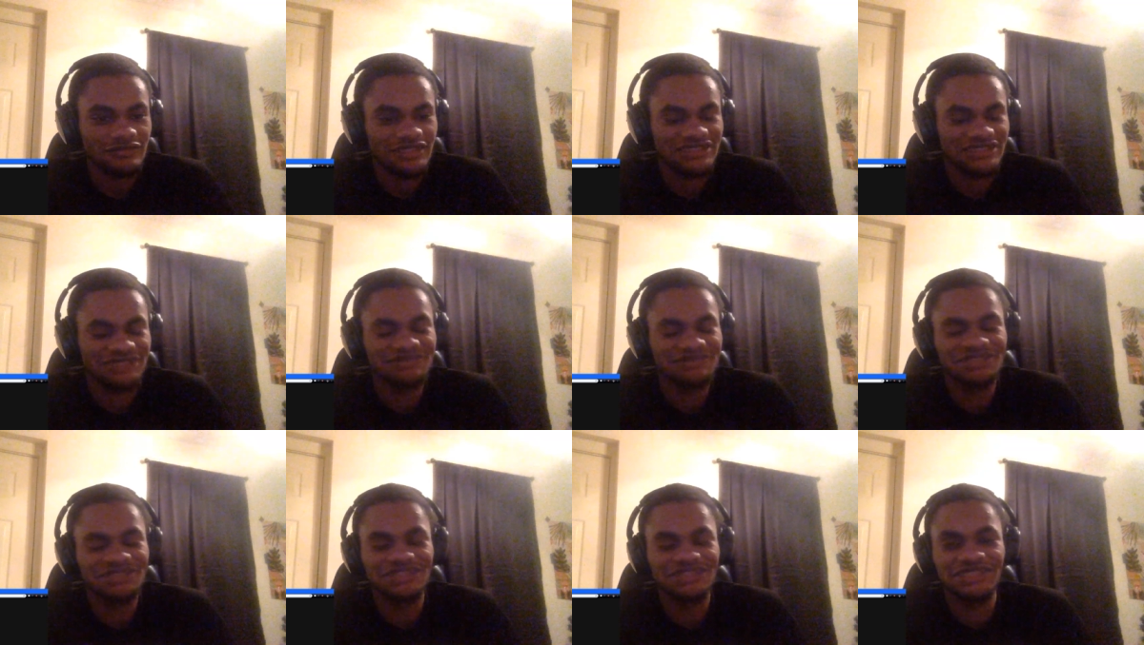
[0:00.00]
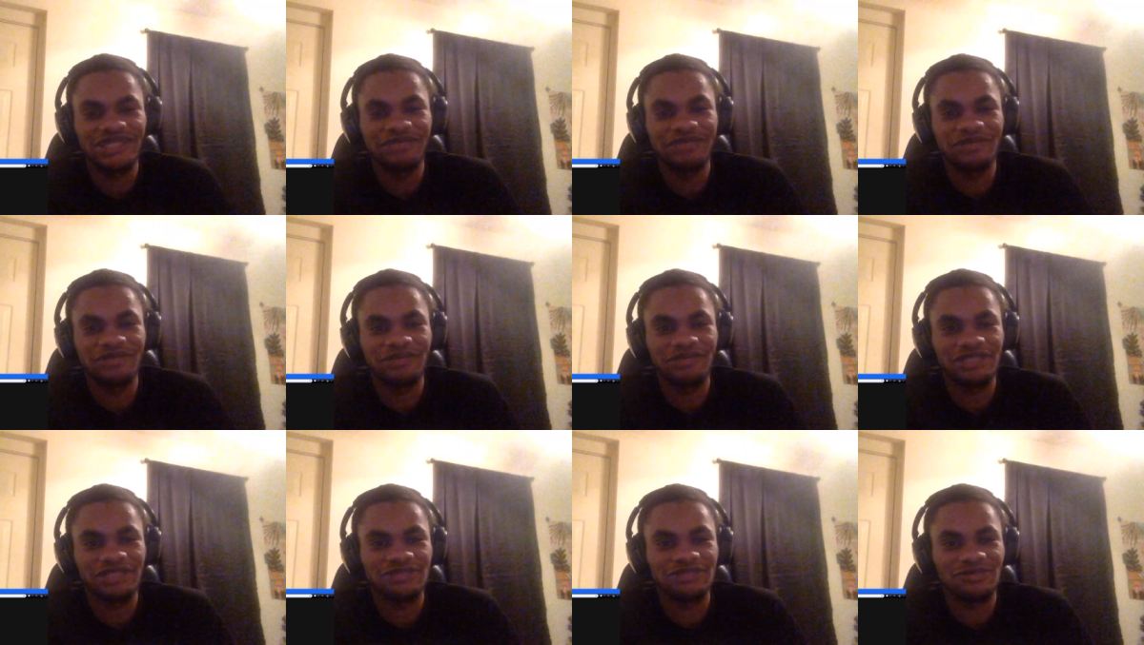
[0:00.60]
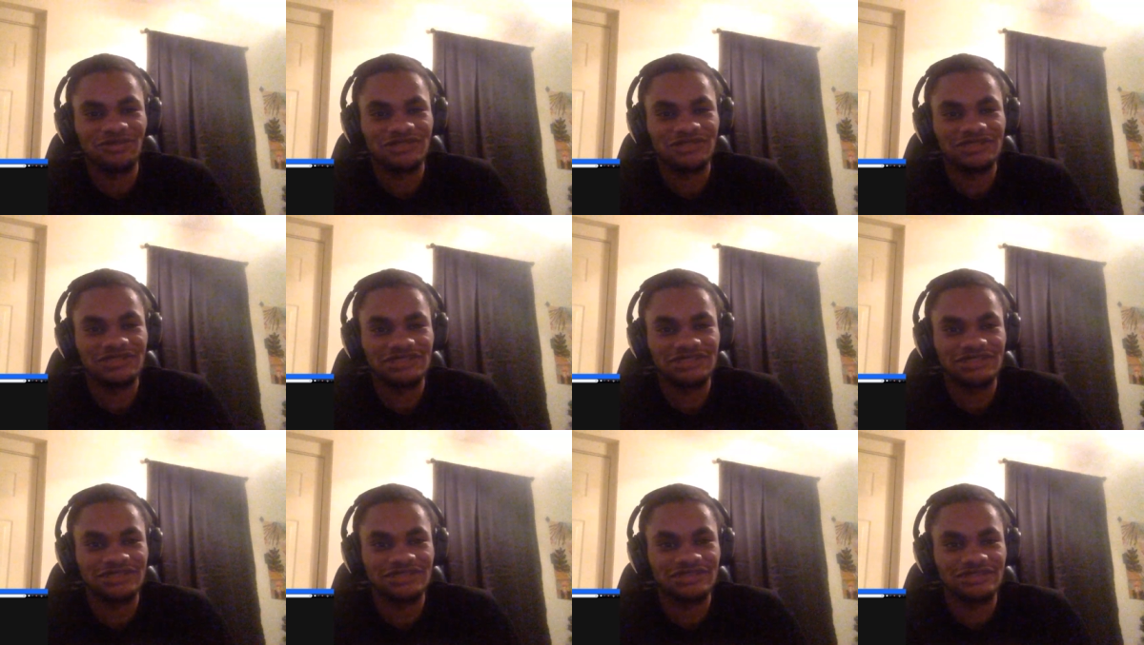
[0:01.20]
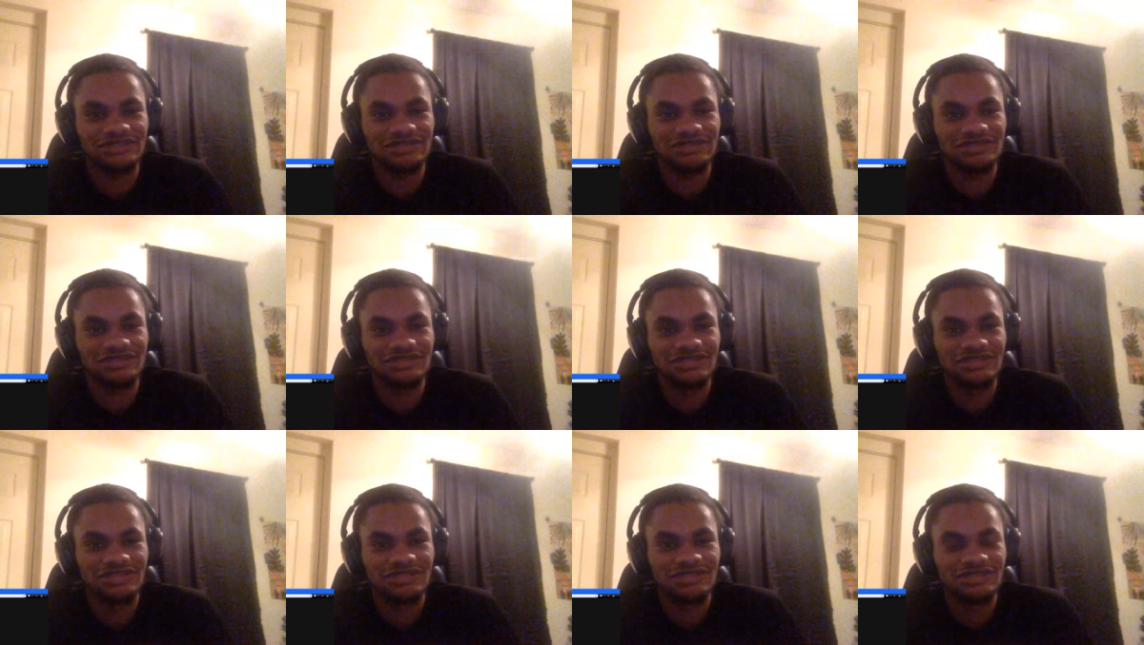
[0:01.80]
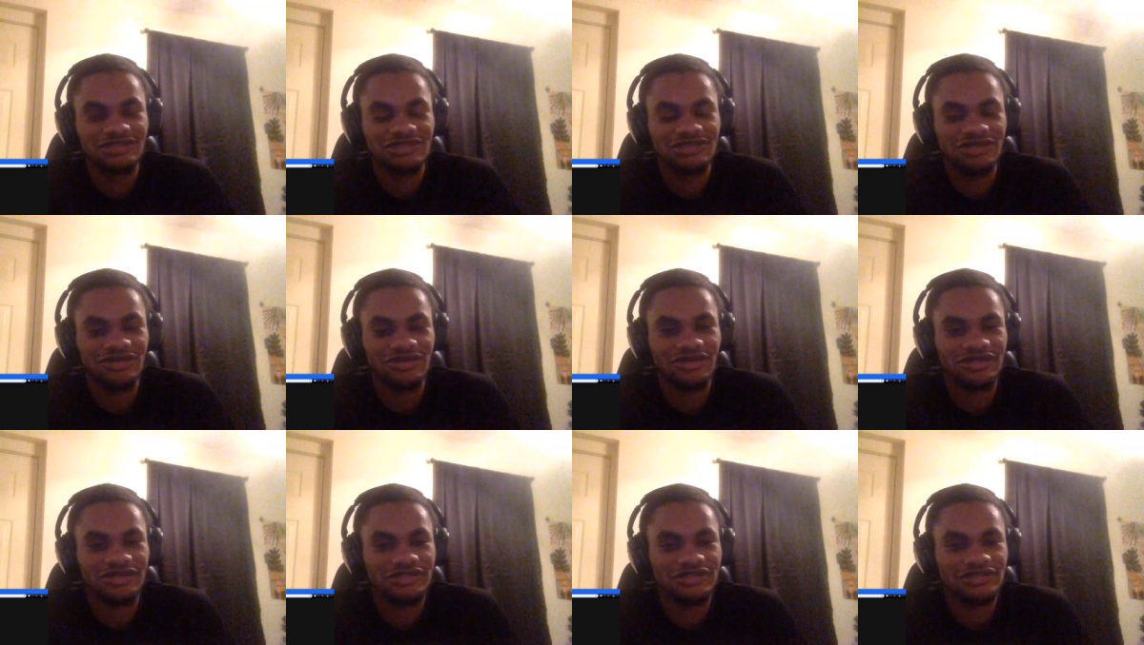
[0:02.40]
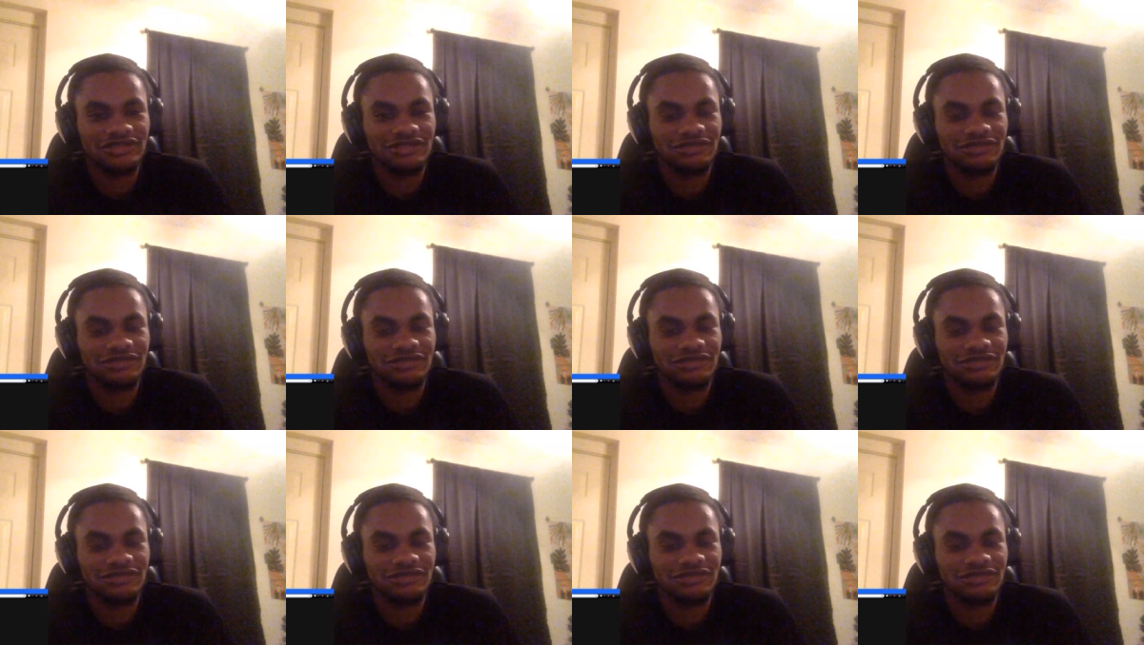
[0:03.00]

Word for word: to me, Jaime makes more sense than Arya.